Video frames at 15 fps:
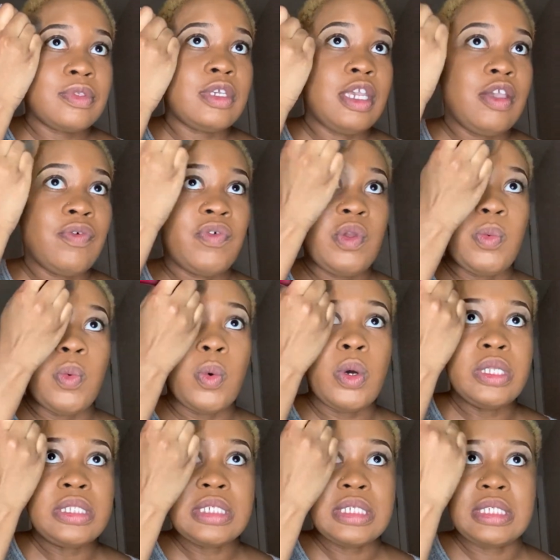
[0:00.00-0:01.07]
if we
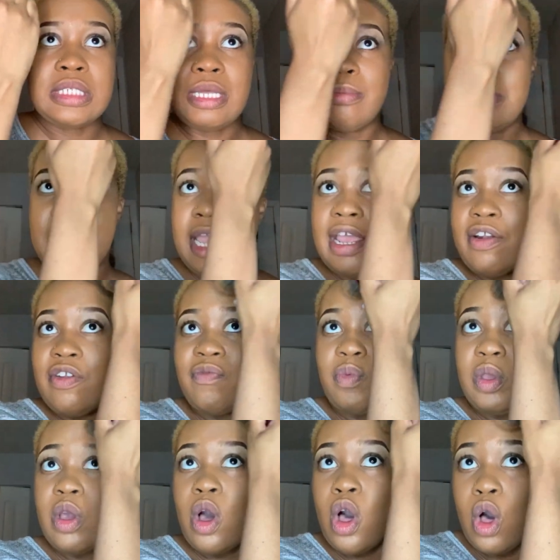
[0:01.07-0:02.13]
want to someday, and if we
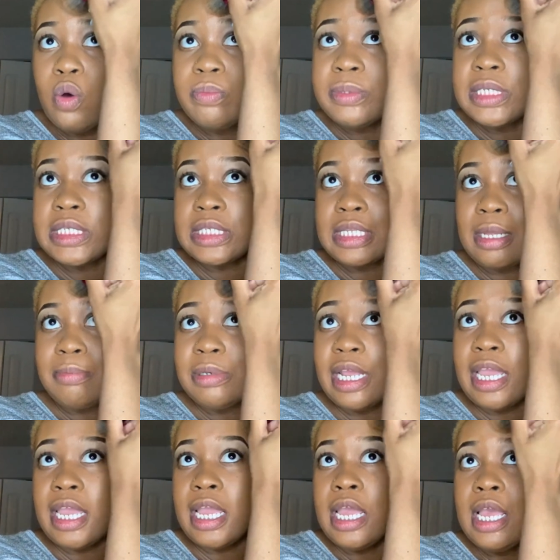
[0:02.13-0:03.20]
hope to
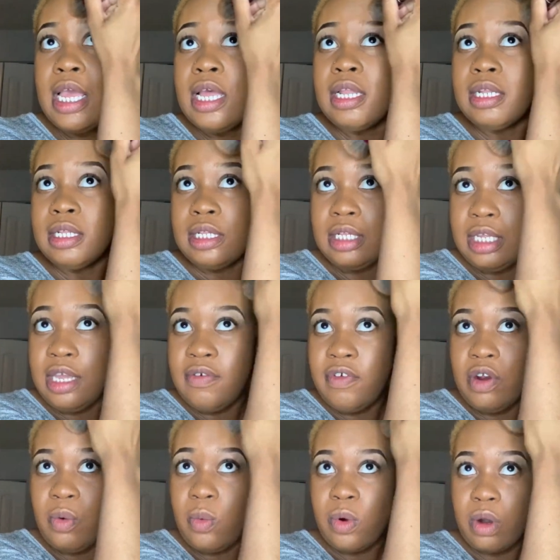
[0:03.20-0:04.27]
someday live in
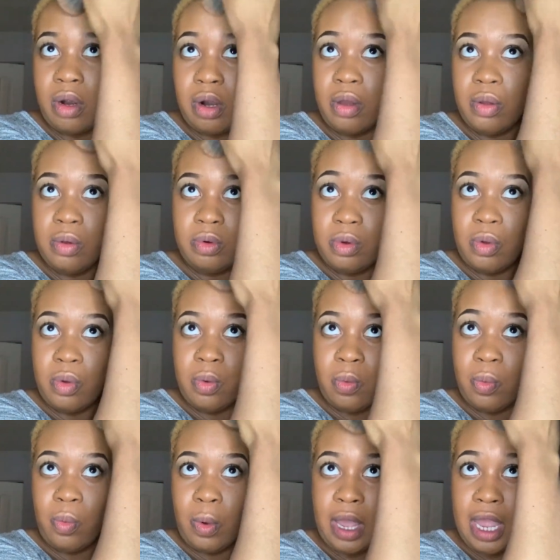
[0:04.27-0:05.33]
a world
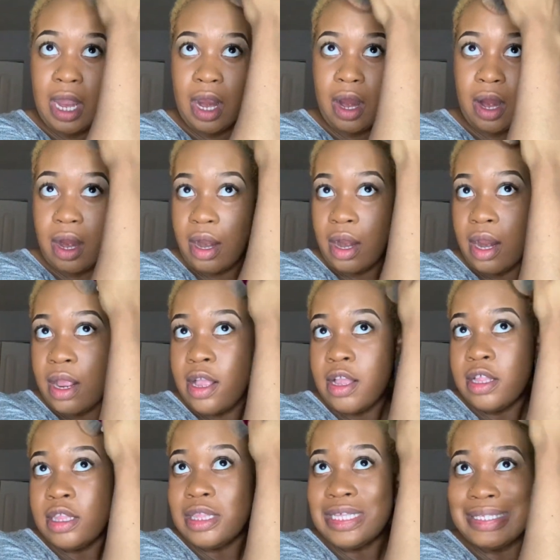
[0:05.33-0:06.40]
where
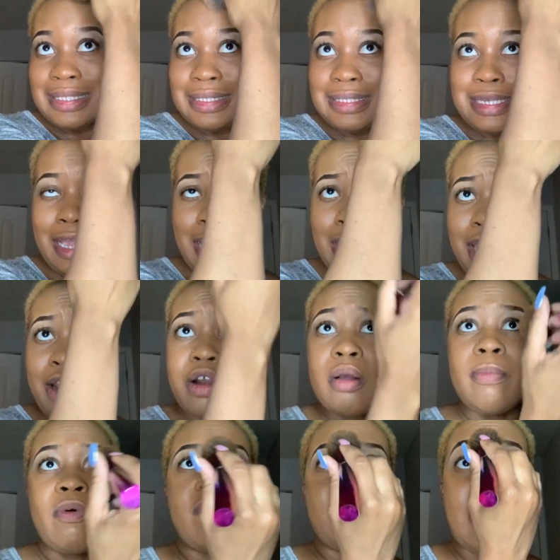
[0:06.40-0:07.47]
this
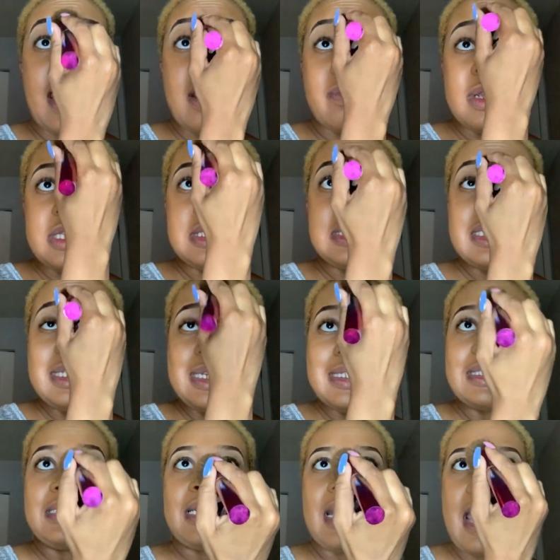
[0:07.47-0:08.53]
terrible virus
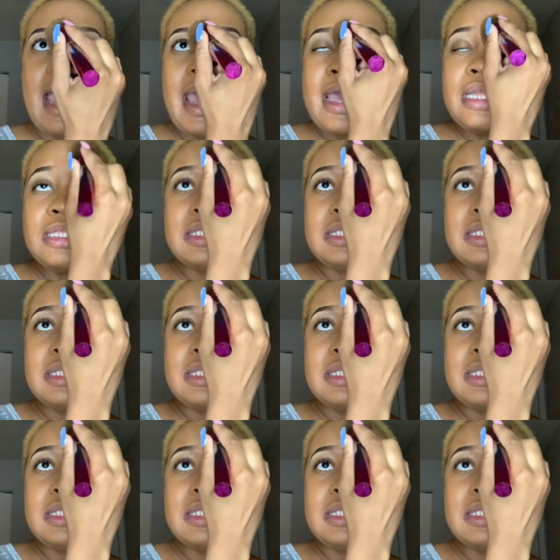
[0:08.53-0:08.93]
does not,